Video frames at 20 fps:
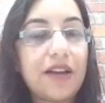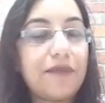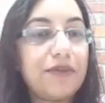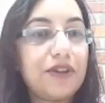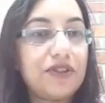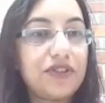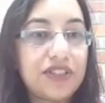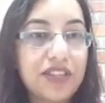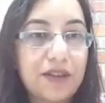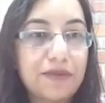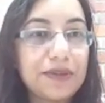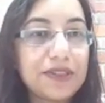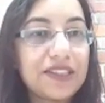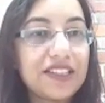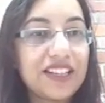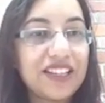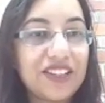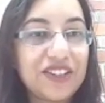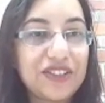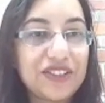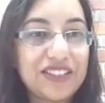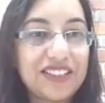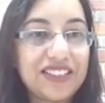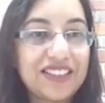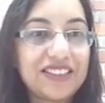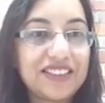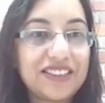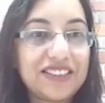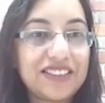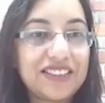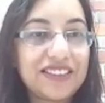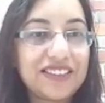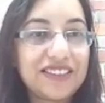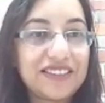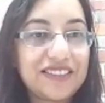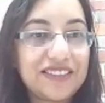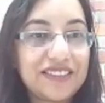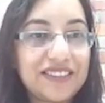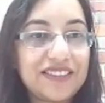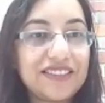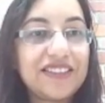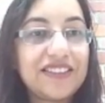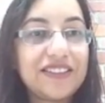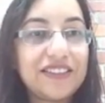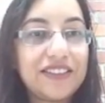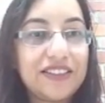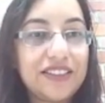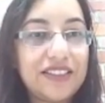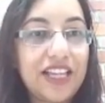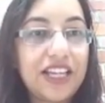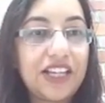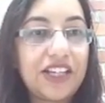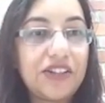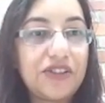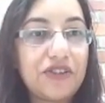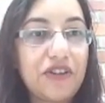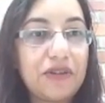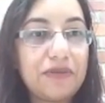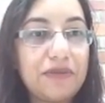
about cybersecurity. Thank you, Rob.